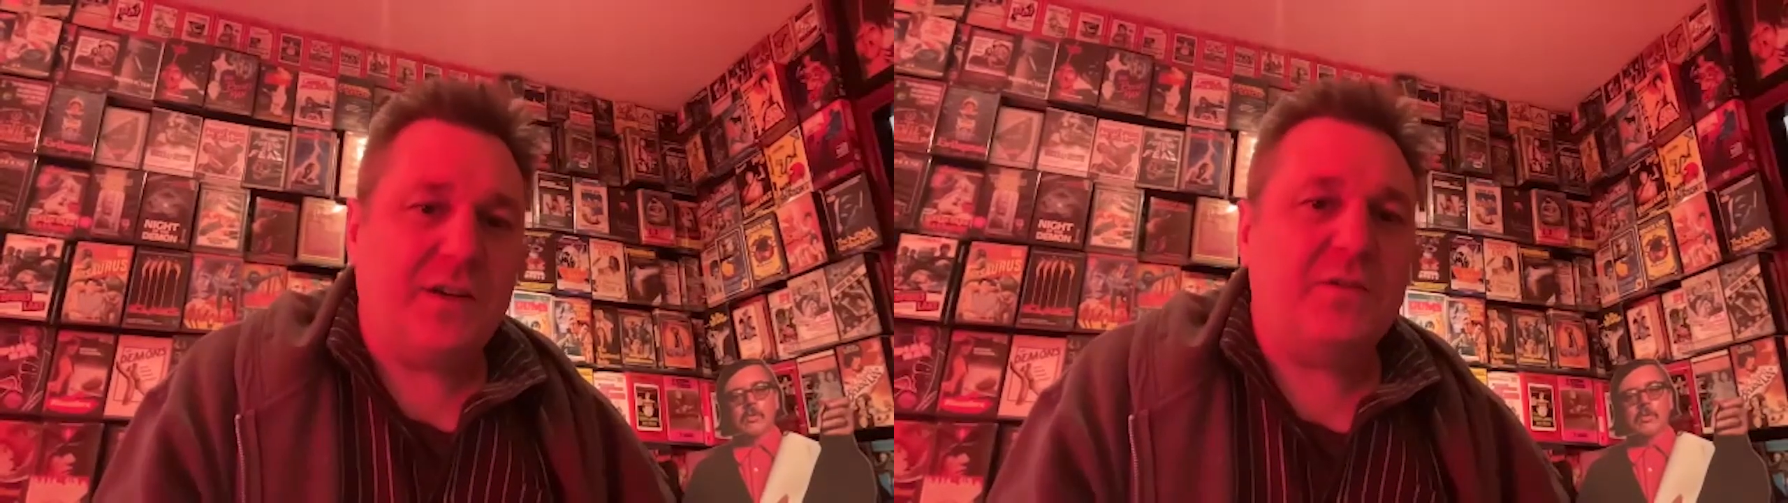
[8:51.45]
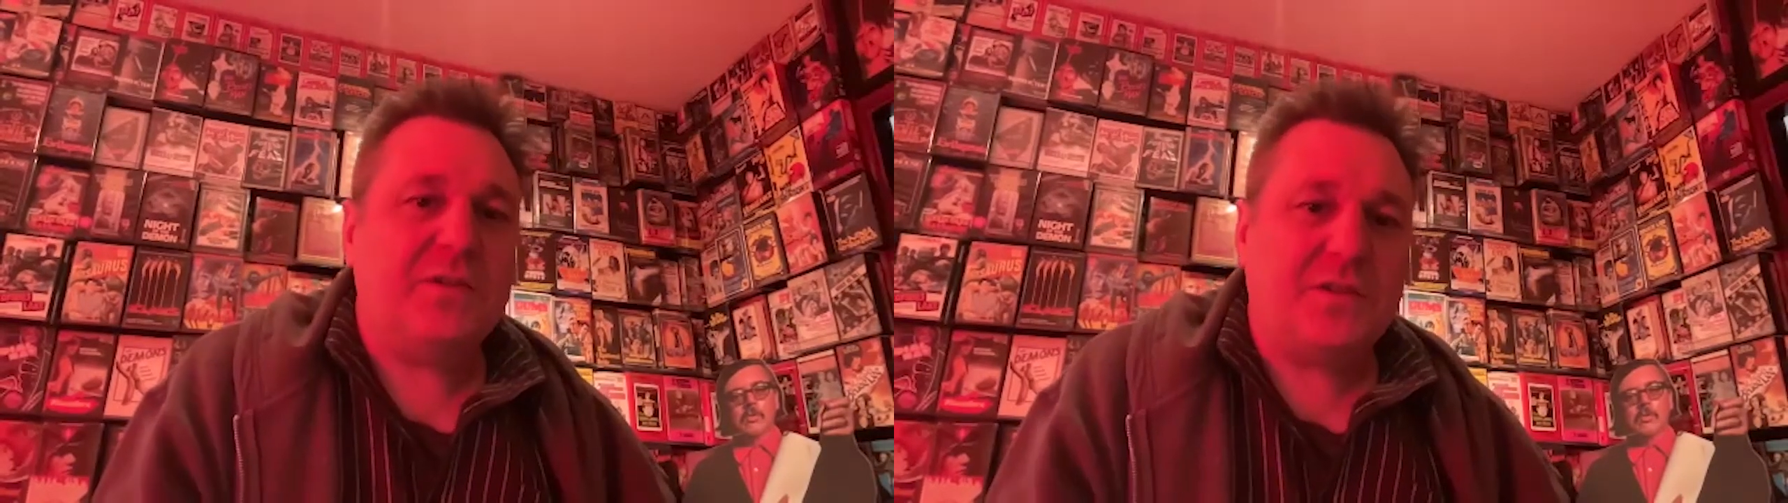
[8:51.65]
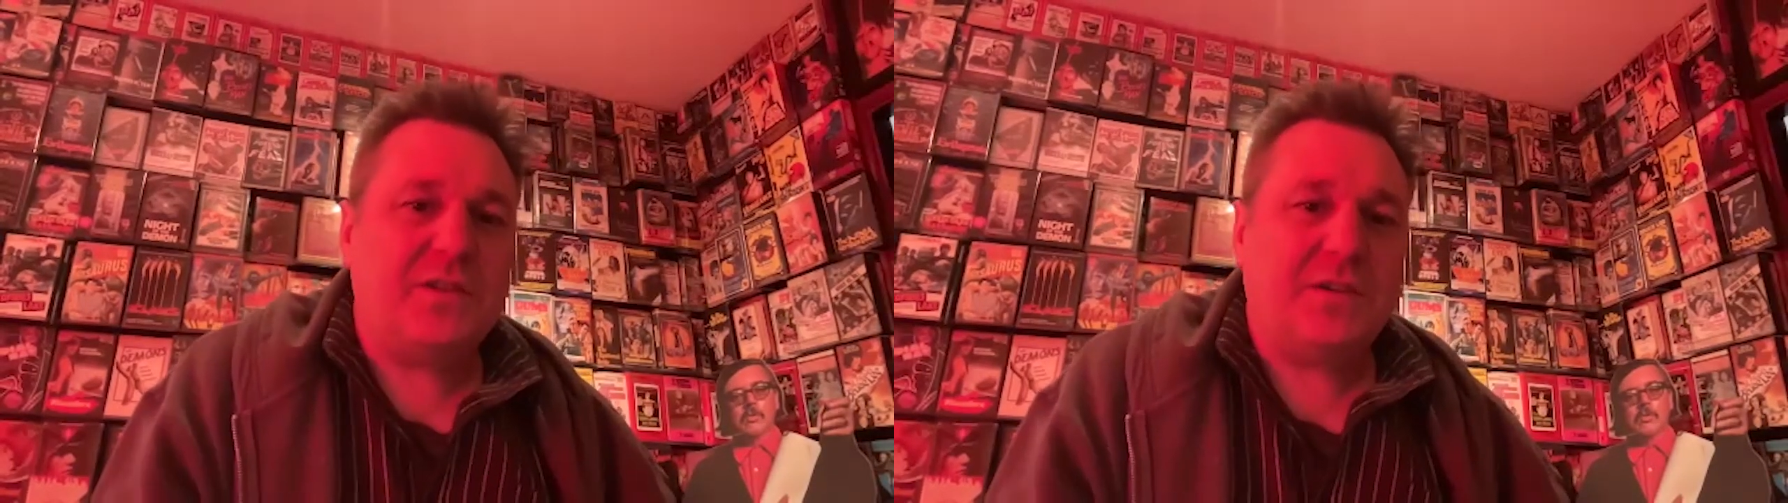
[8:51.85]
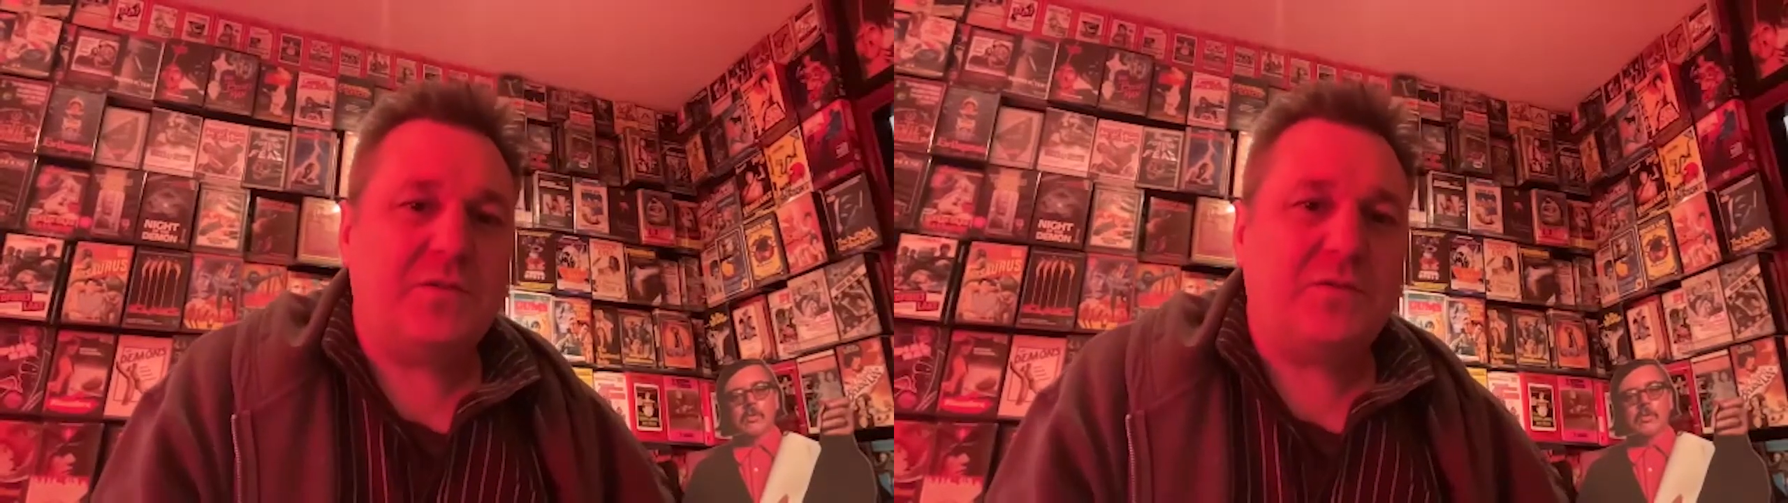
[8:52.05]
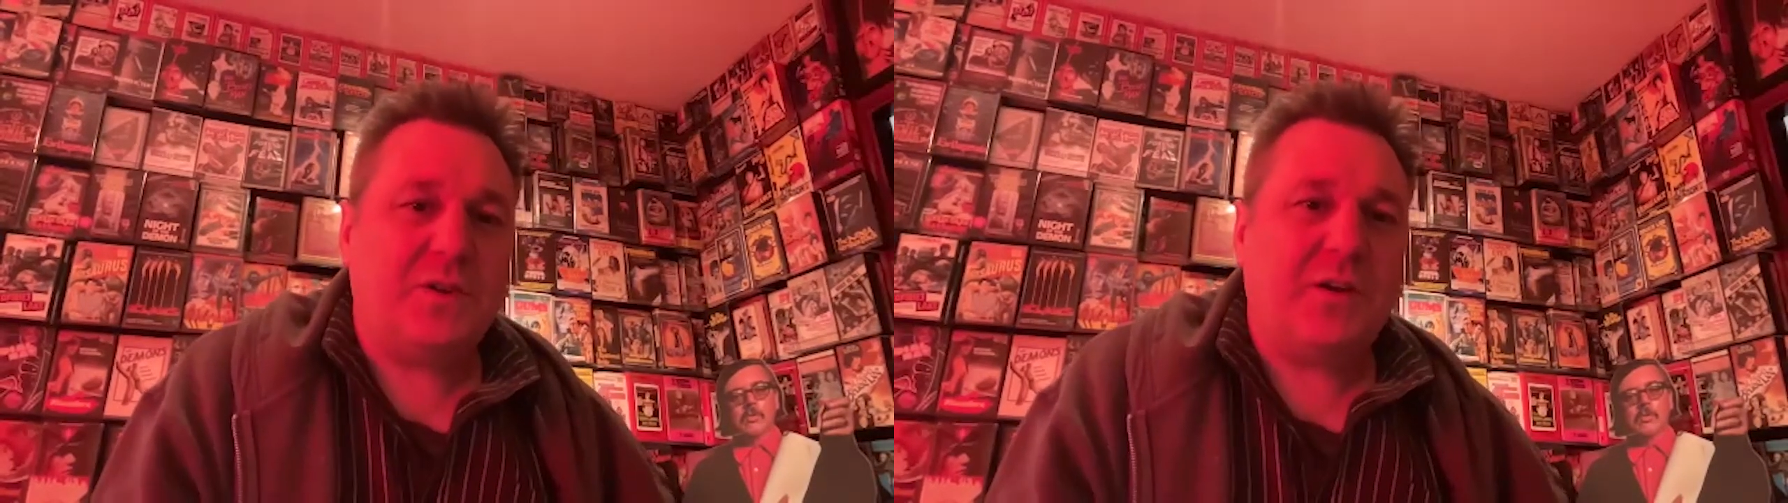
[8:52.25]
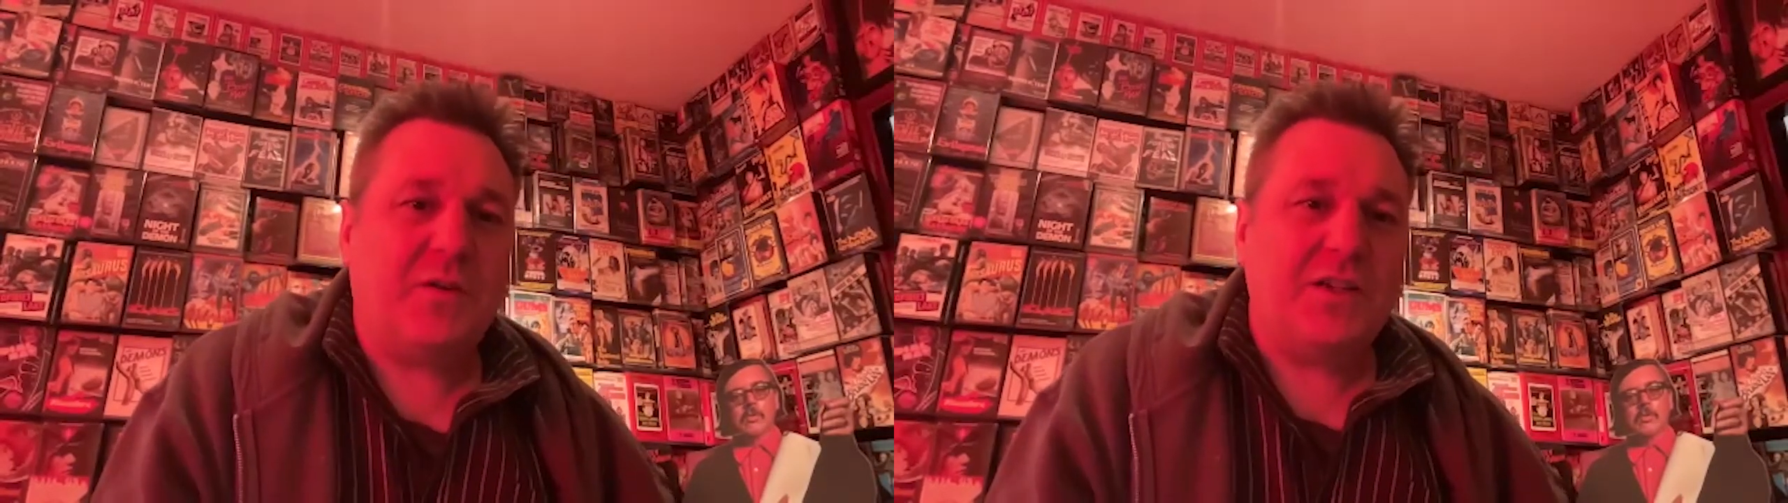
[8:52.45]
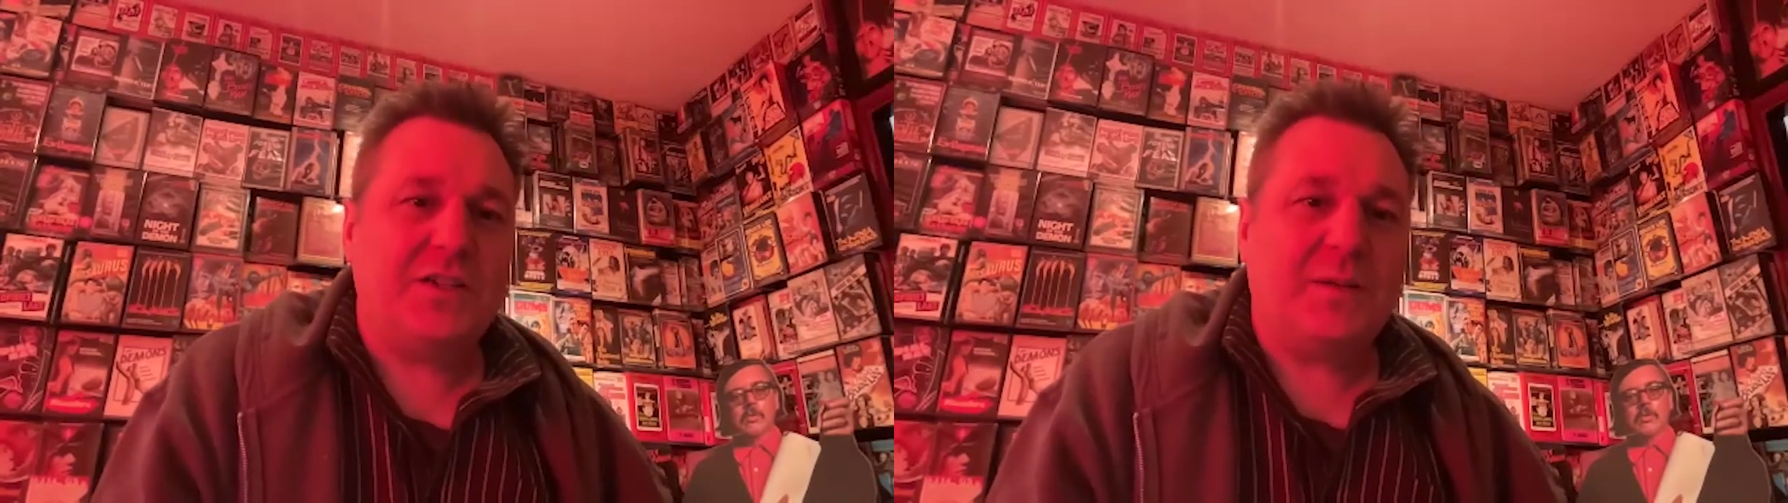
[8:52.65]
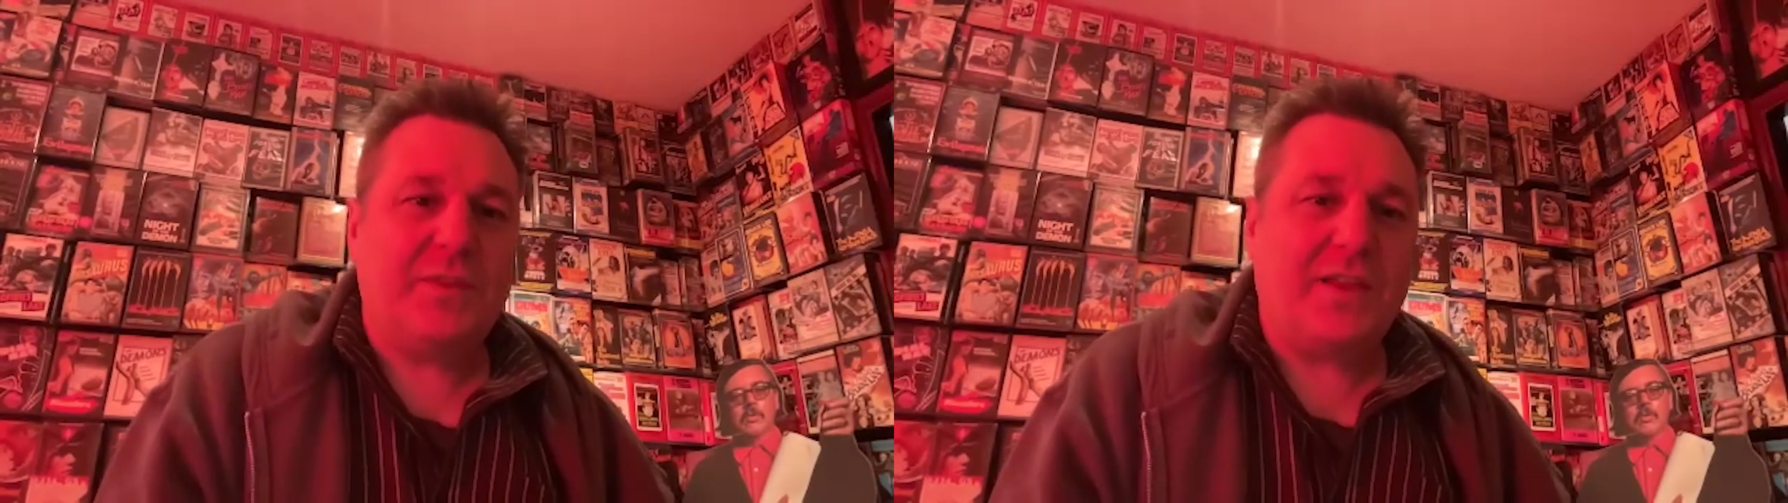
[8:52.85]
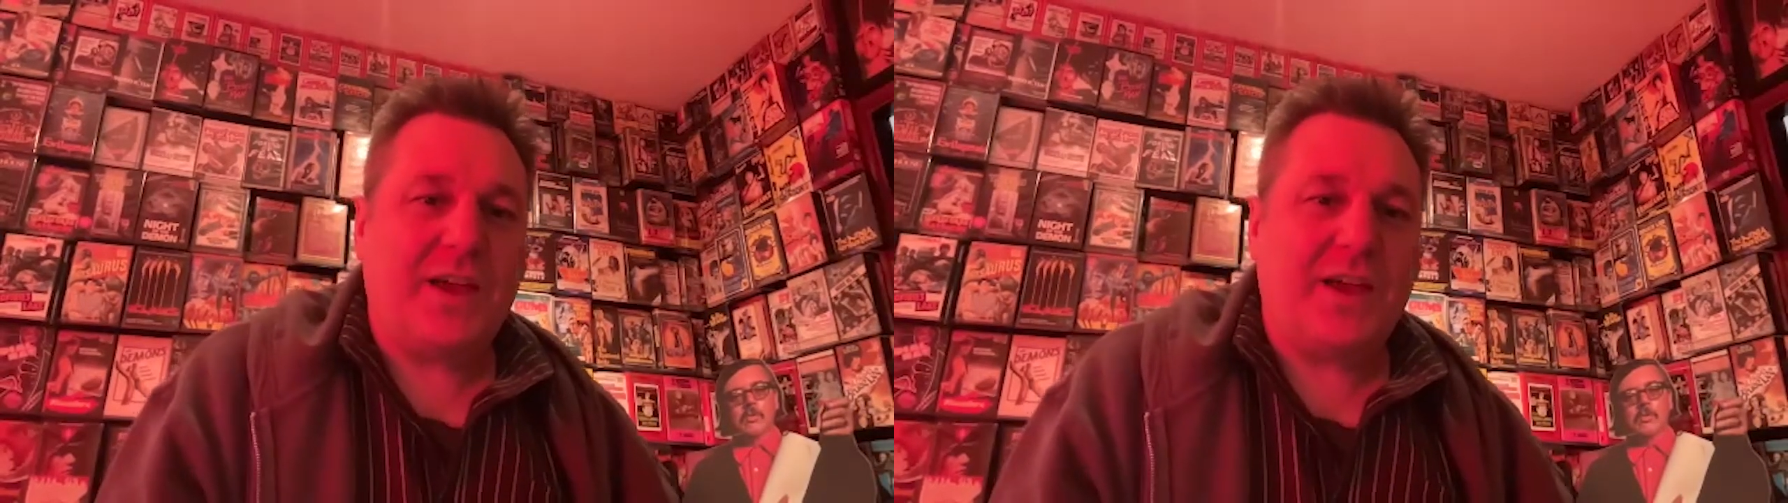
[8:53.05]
it was really quite something.